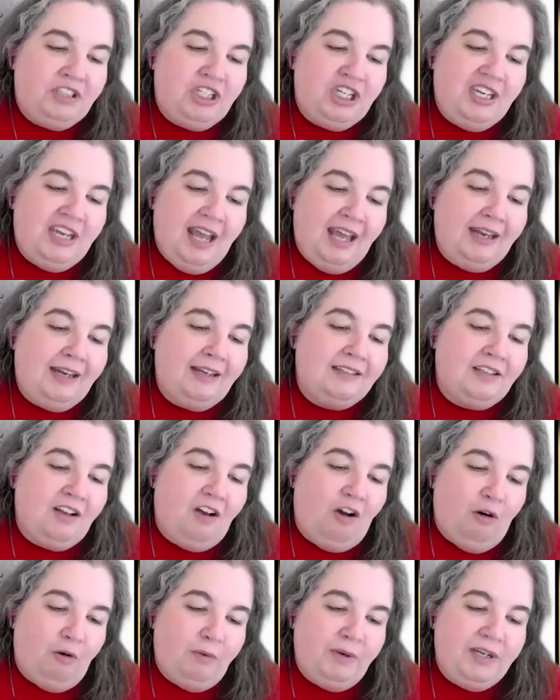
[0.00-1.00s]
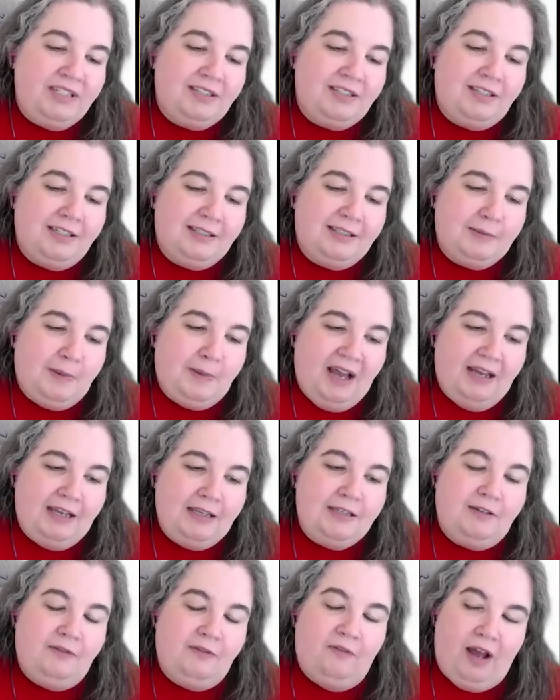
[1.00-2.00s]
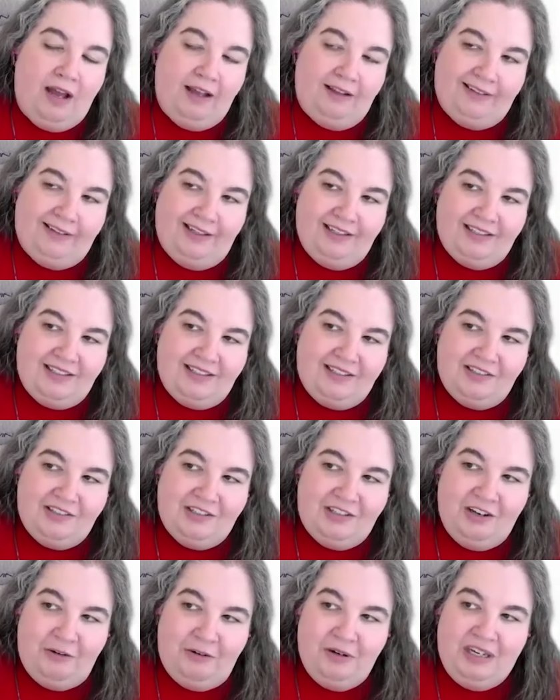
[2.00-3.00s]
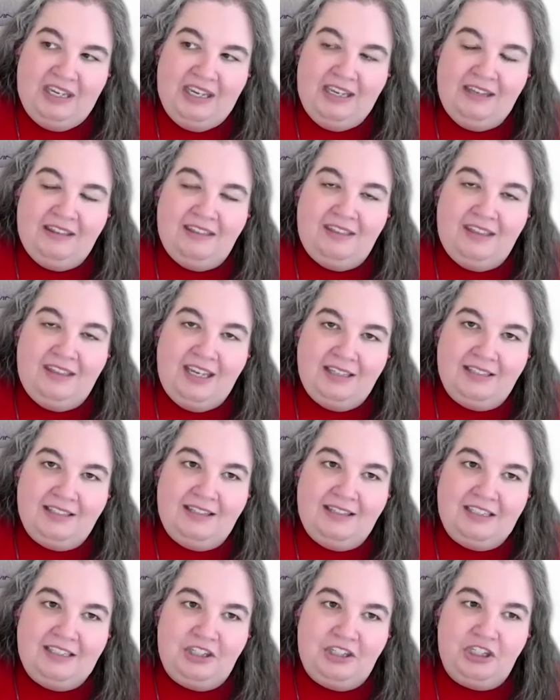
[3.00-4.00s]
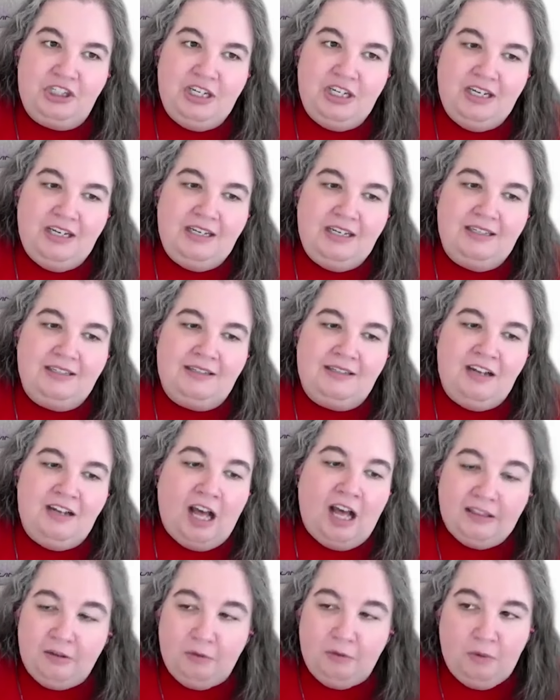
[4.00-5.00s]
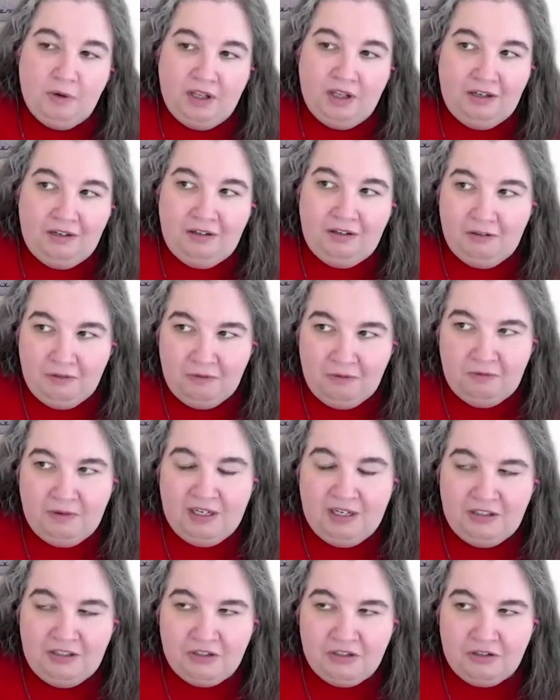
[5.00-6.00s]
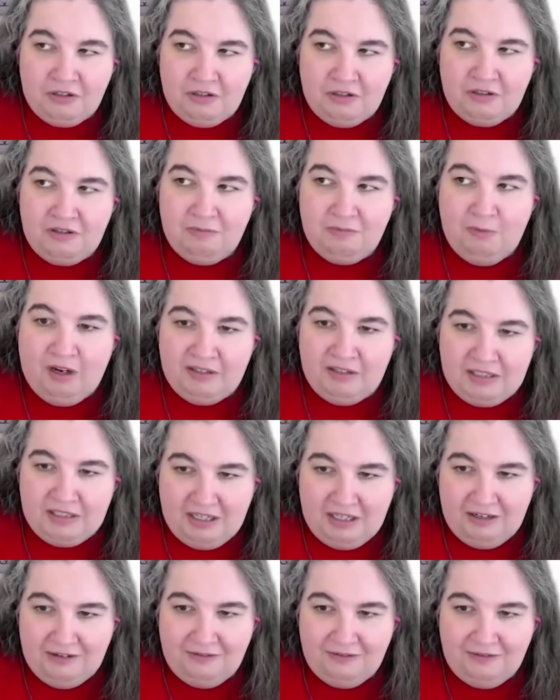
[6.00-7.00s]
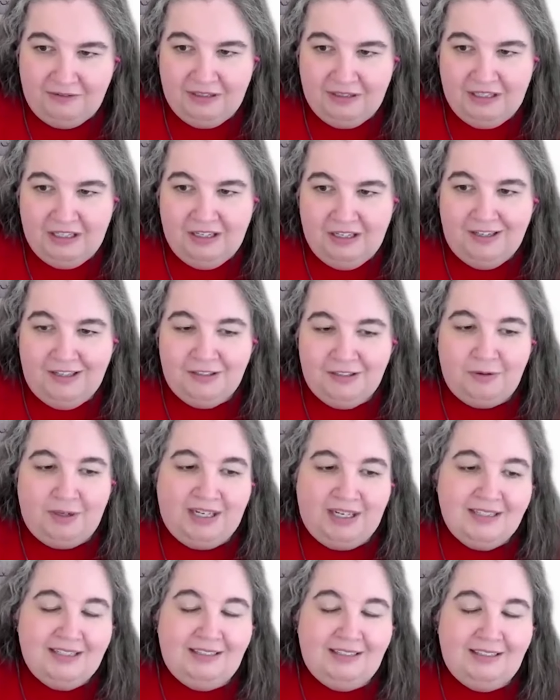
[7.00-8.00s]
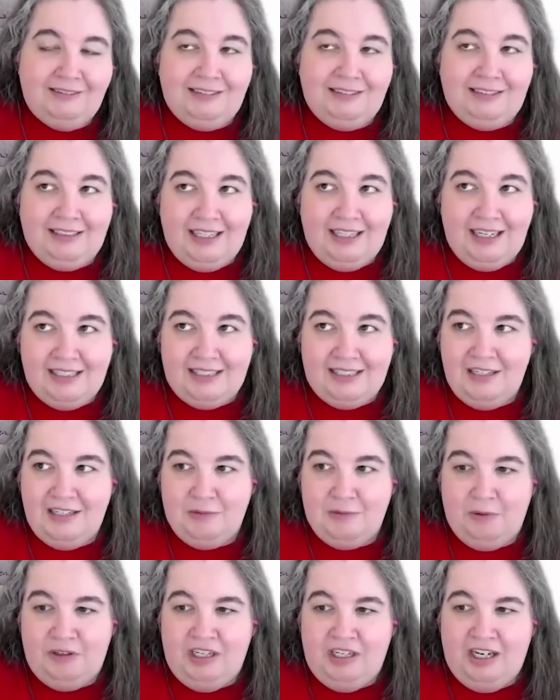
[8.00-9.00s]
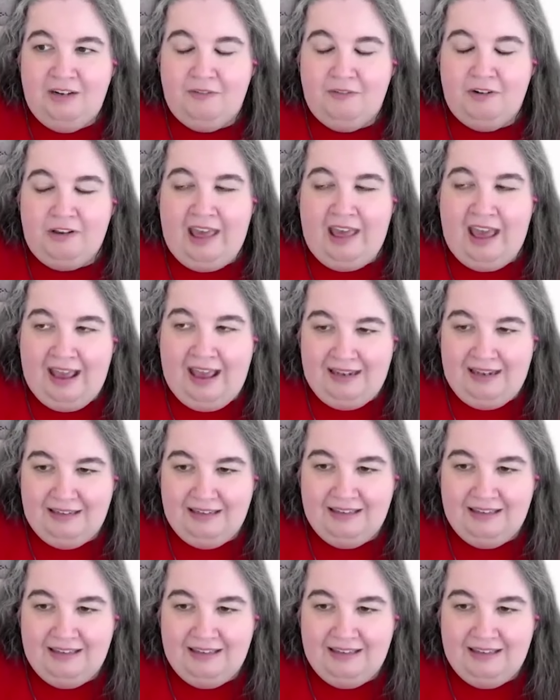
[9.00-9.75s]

Jeanette has always despised violence, so he thinks that she is not the one who injured Montague. So I guess at least he's willing to give her that."